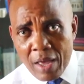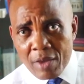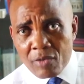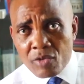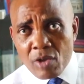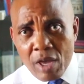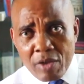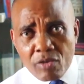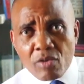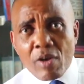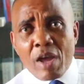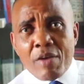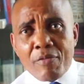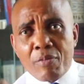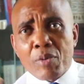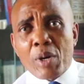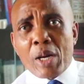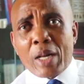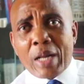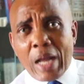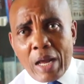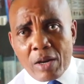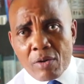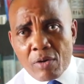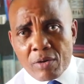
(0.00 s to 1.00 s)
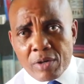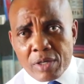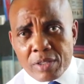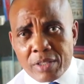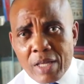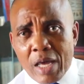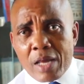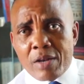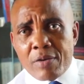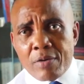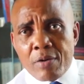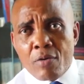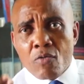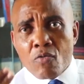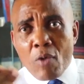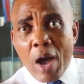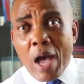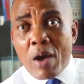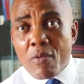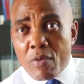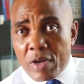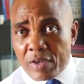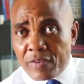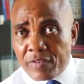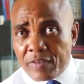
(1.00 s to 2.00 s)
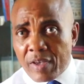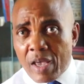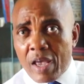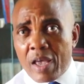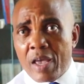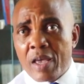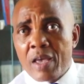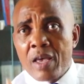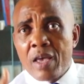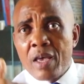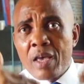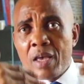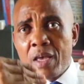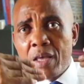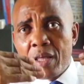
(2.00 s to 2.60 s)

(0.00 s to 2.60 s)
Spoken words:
so everybody can understand why we say